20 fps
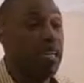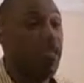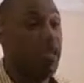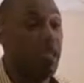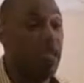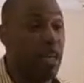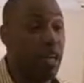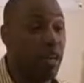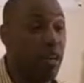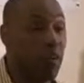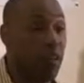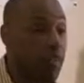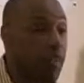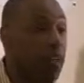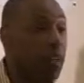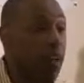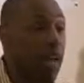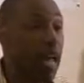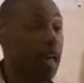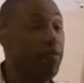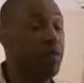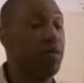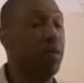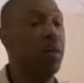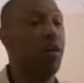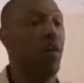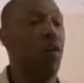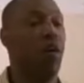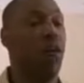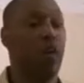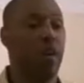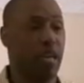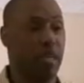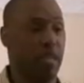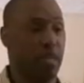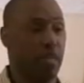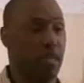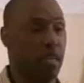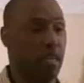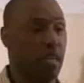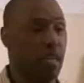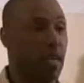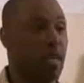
engineer. You don't have to be an artist.